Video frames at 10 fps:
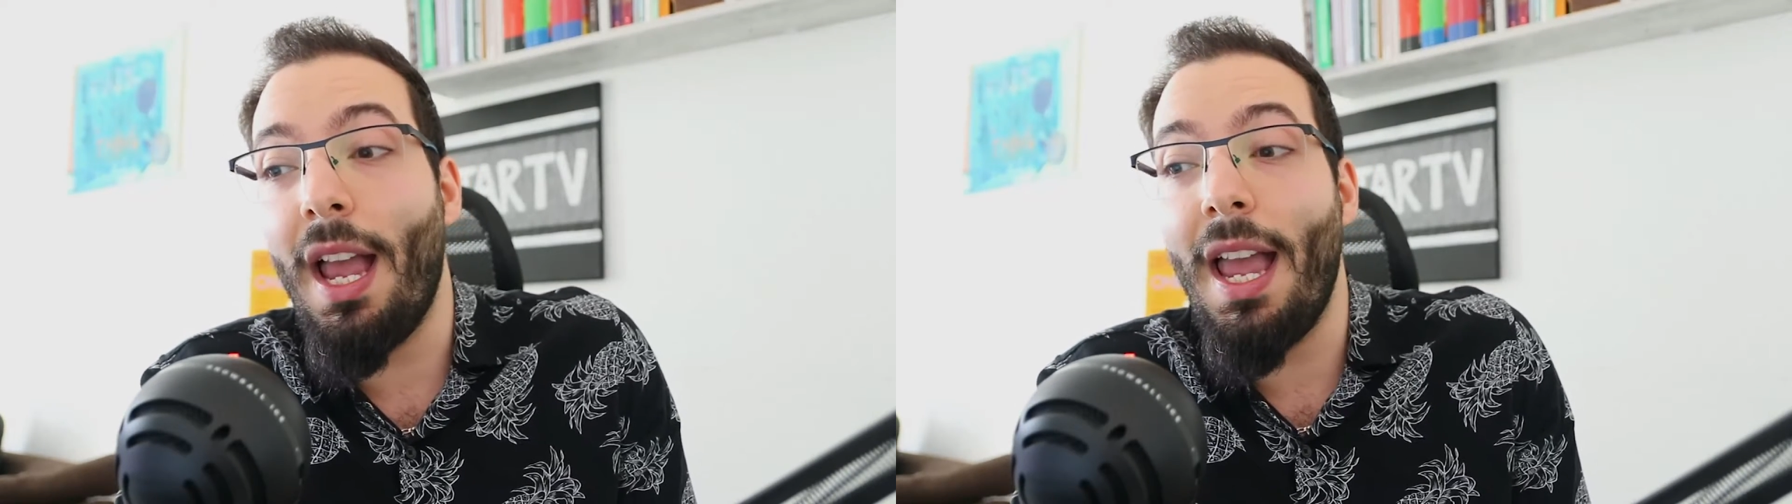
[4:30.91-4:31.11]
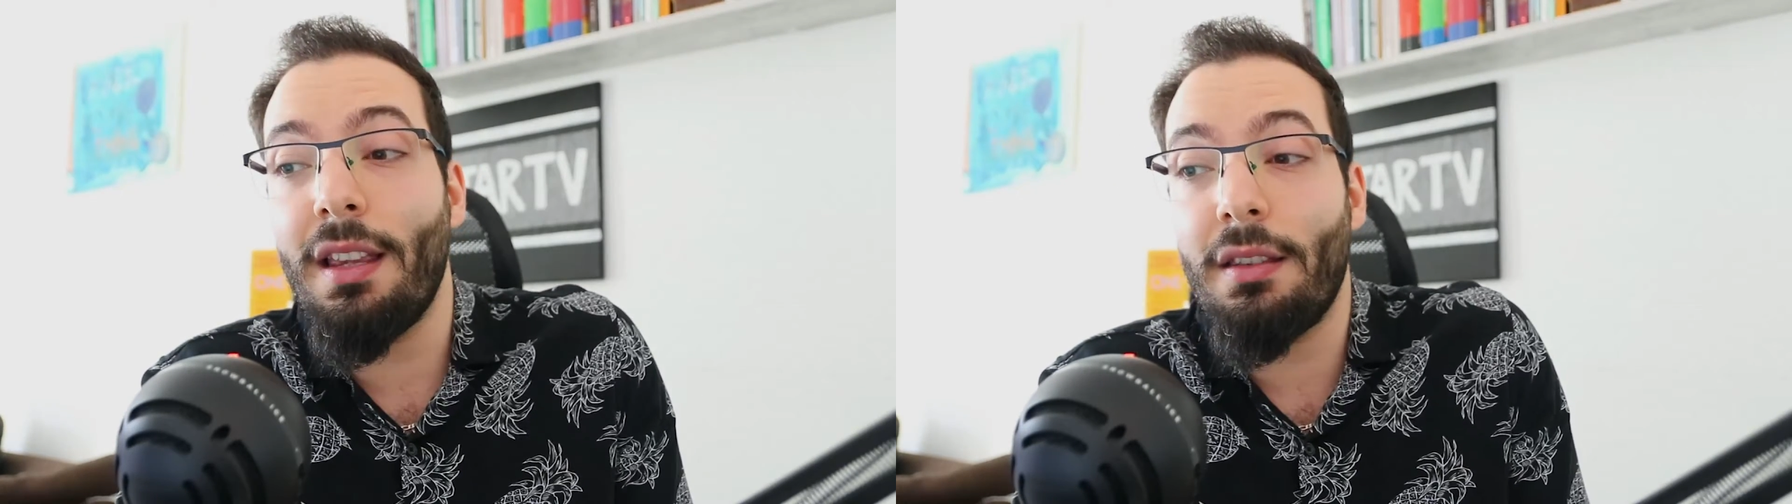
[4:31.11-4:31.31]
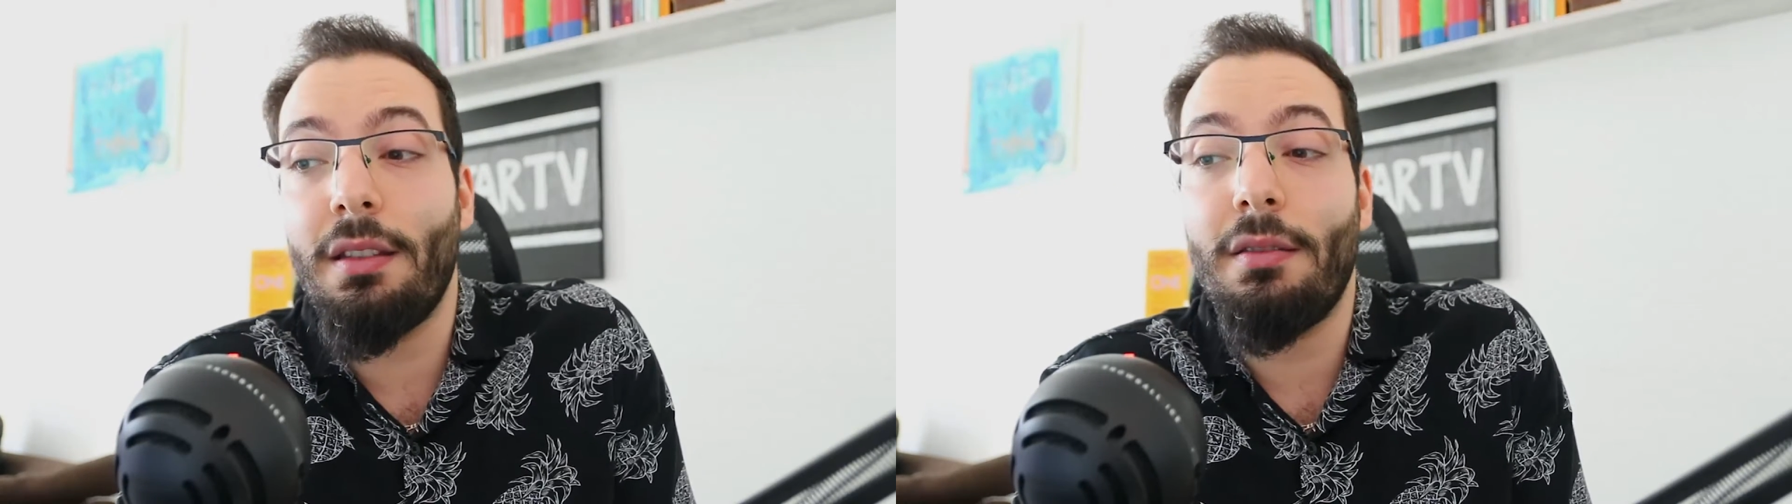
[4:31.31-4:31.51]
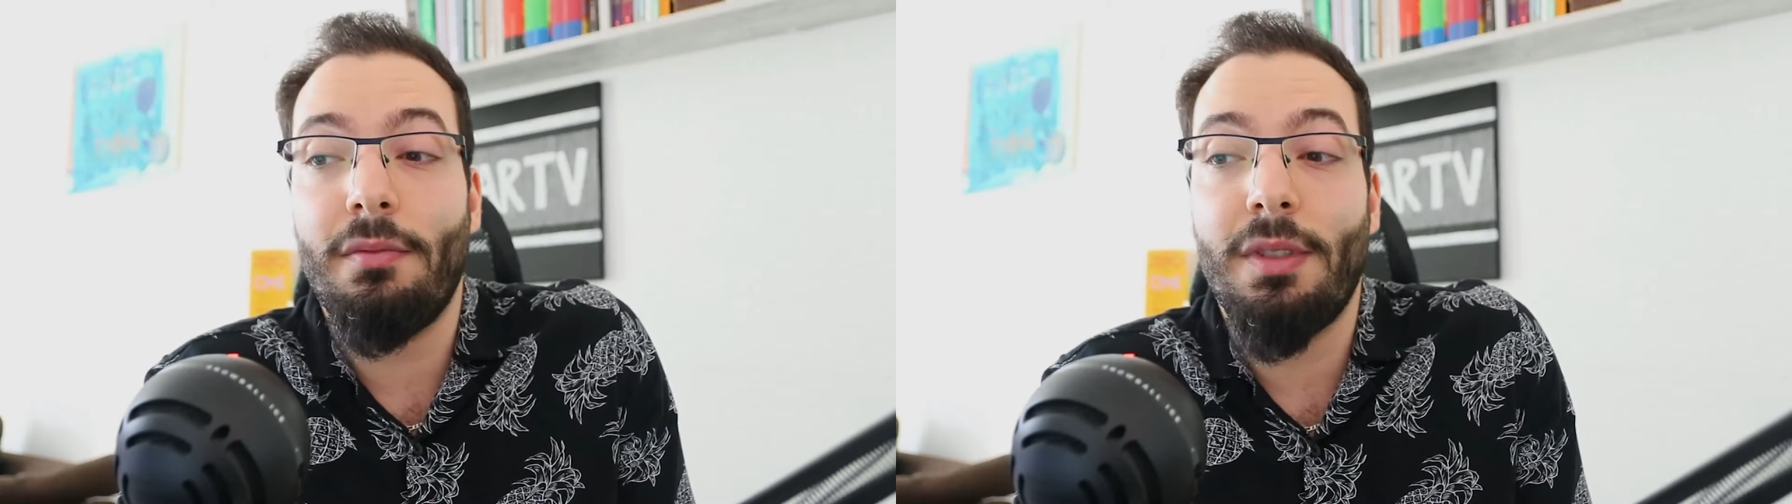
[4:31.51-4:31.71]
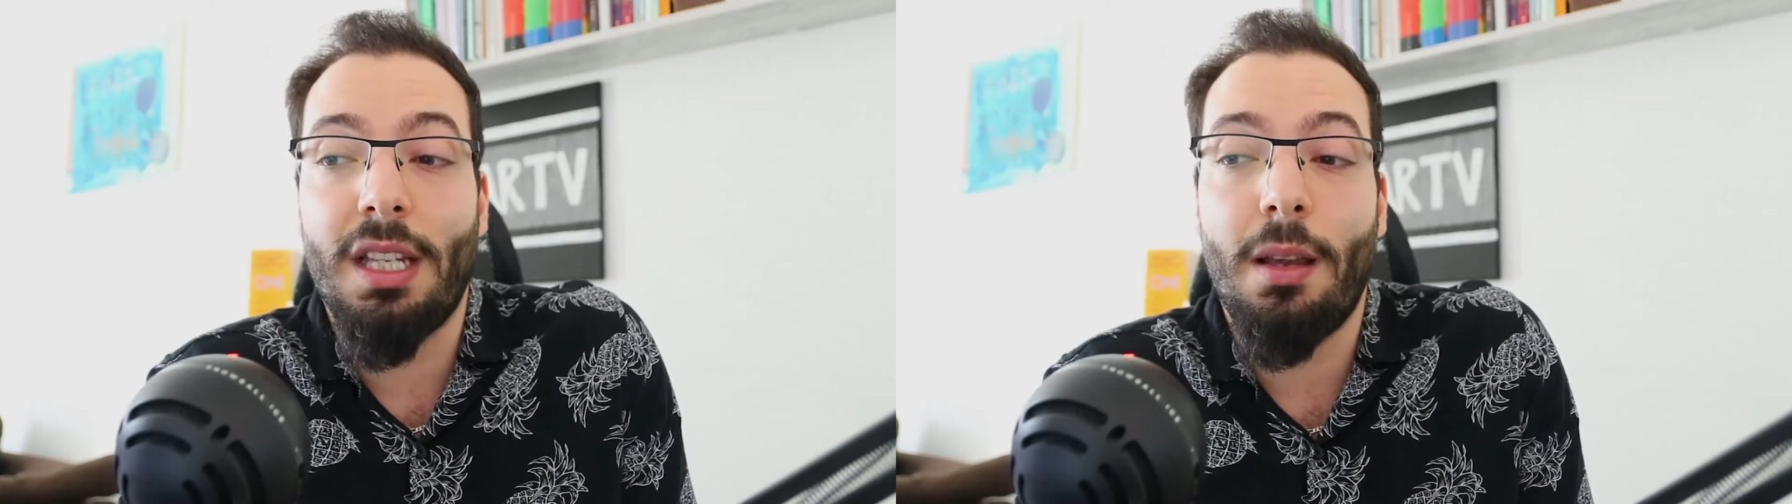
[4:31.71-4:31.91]
and
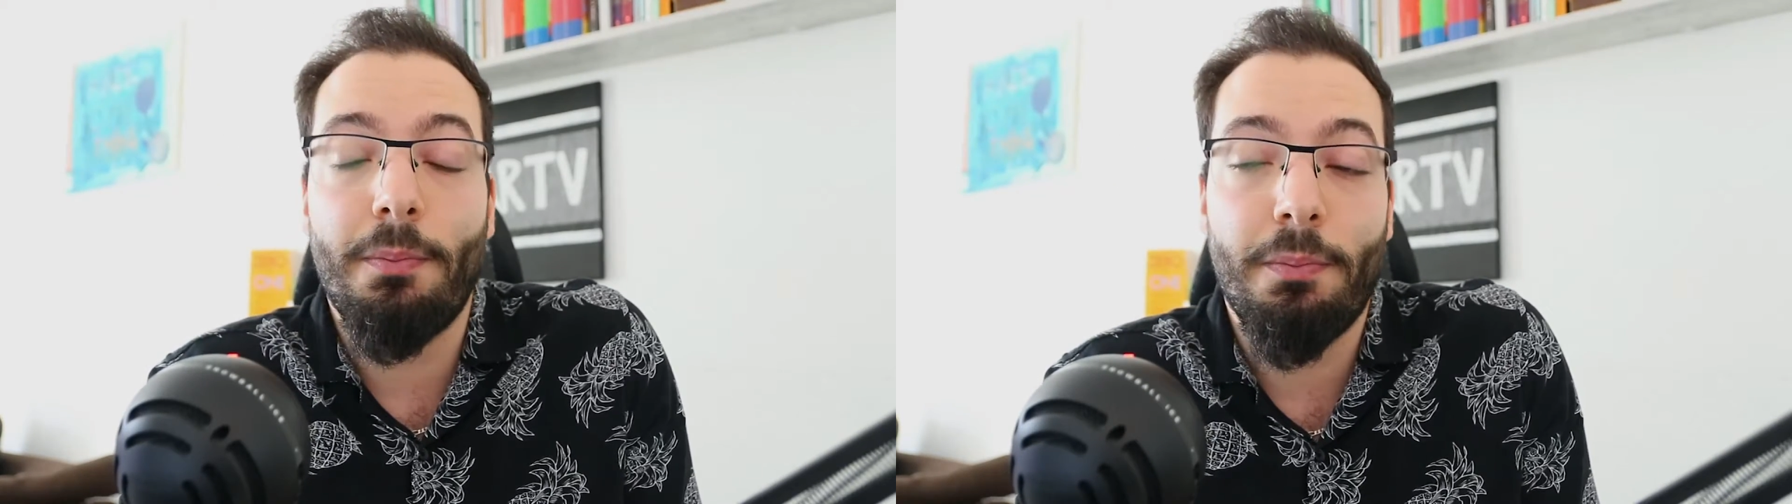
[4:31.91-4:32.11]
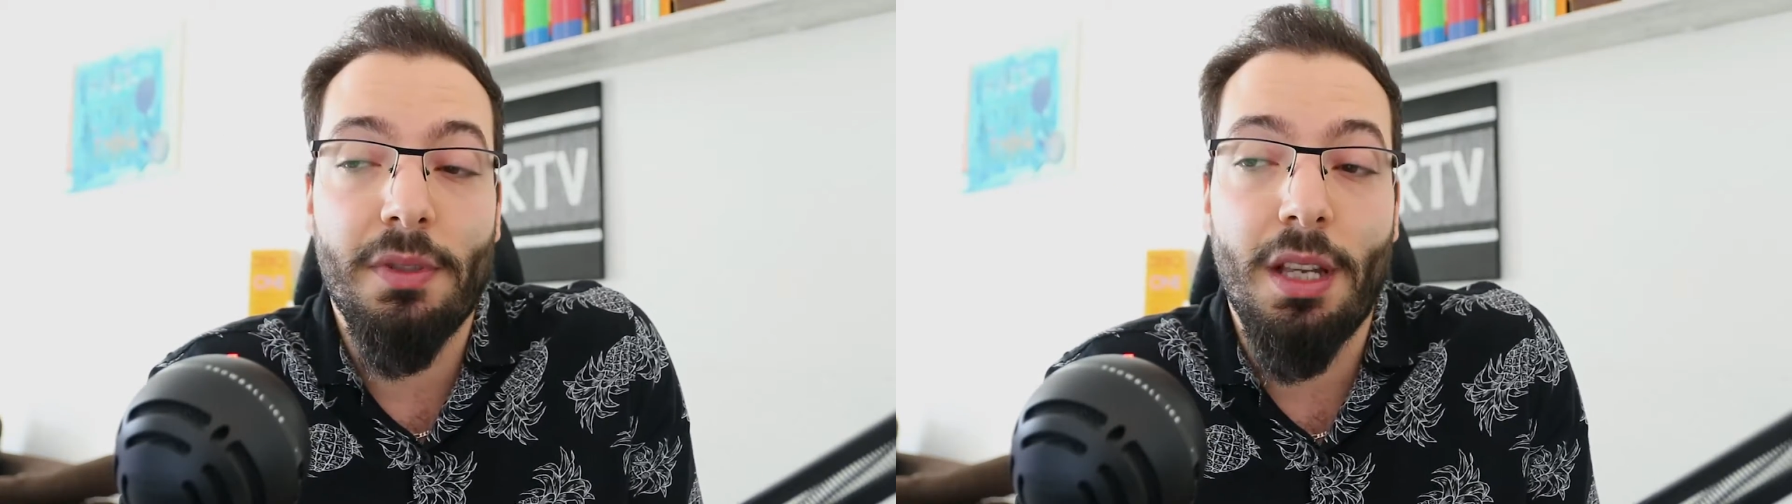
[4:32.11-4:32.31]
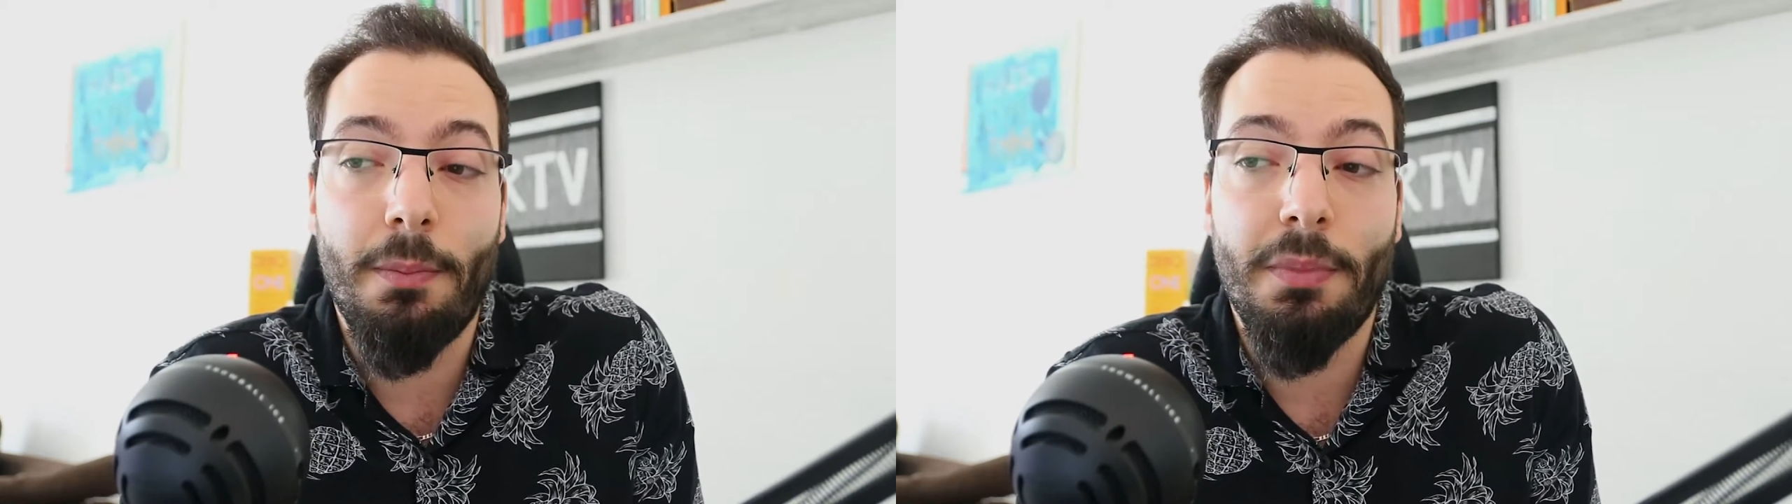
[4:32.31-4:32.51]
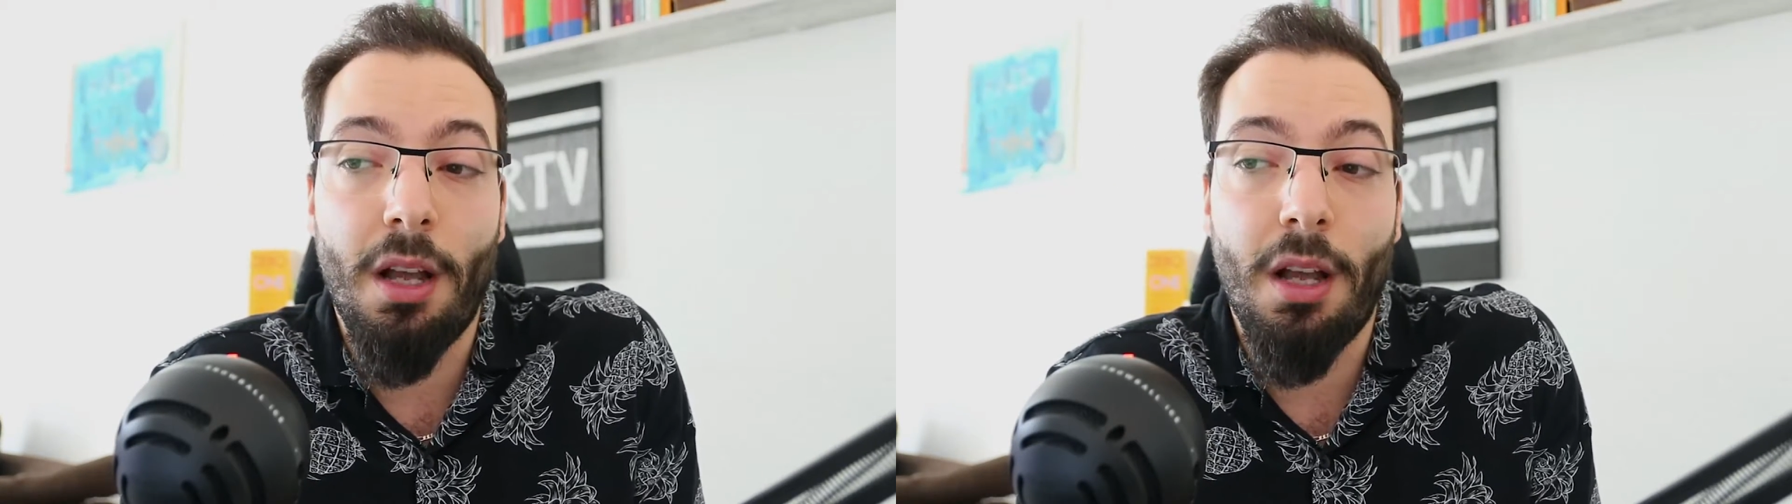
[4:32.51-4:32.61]
some